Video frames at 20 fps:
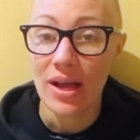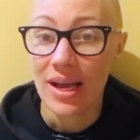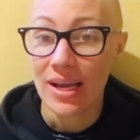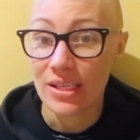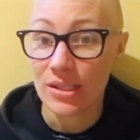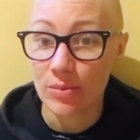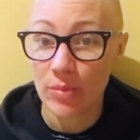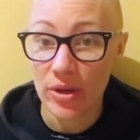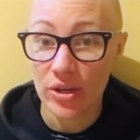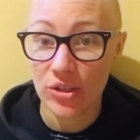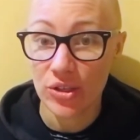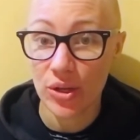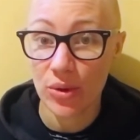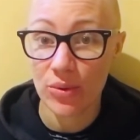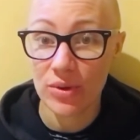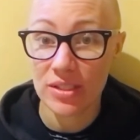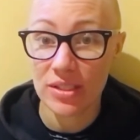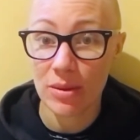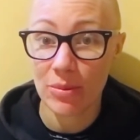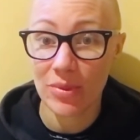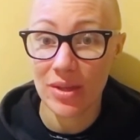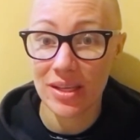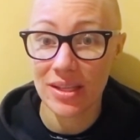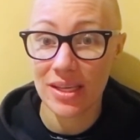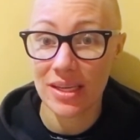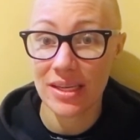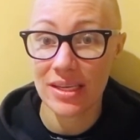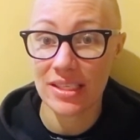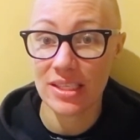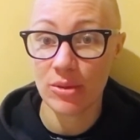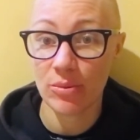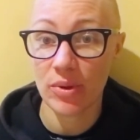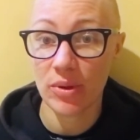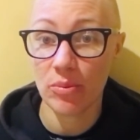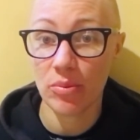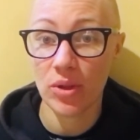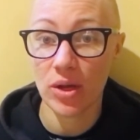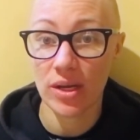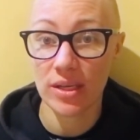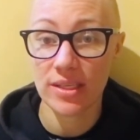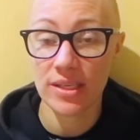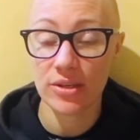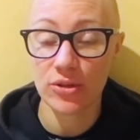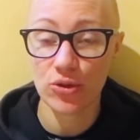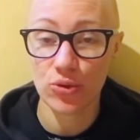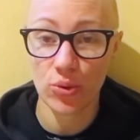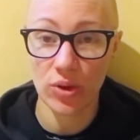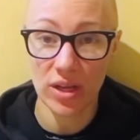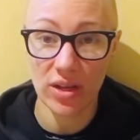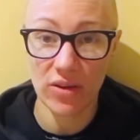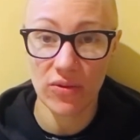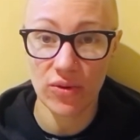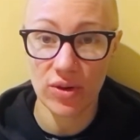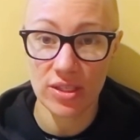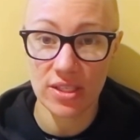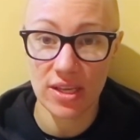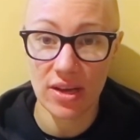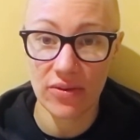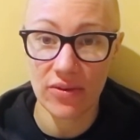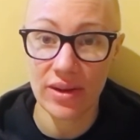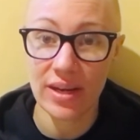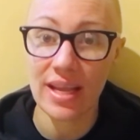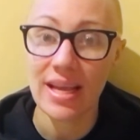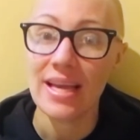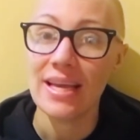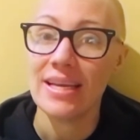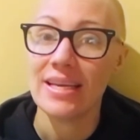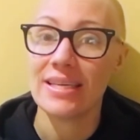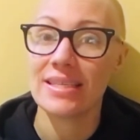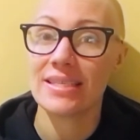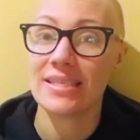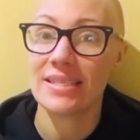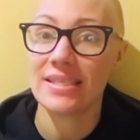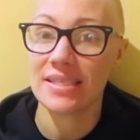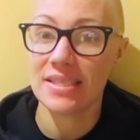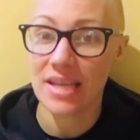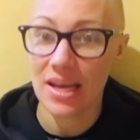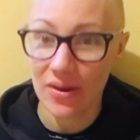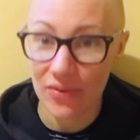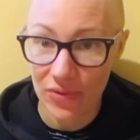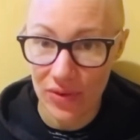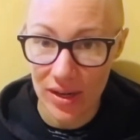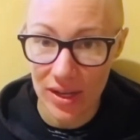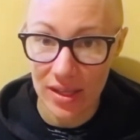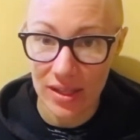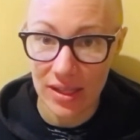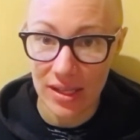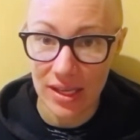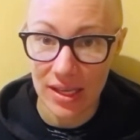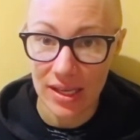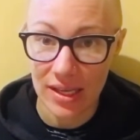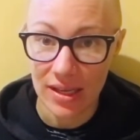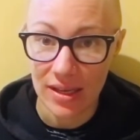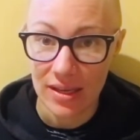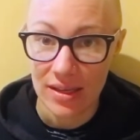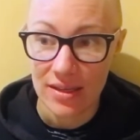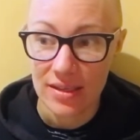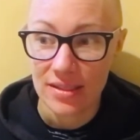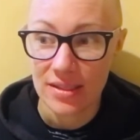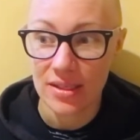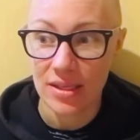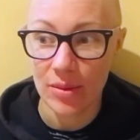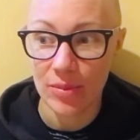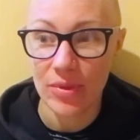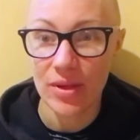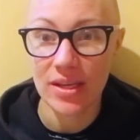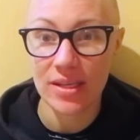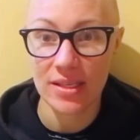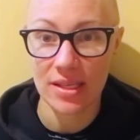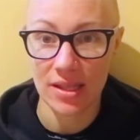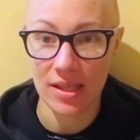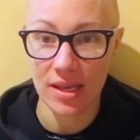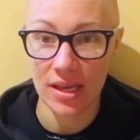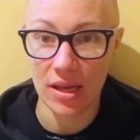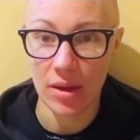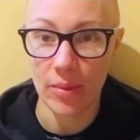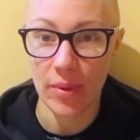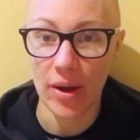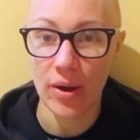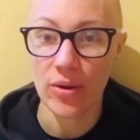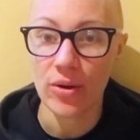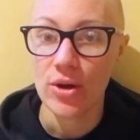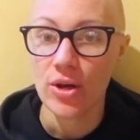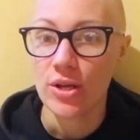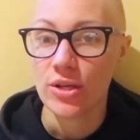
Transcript: especially with something that needs to be plugged in 24 7 is definitely something to think about.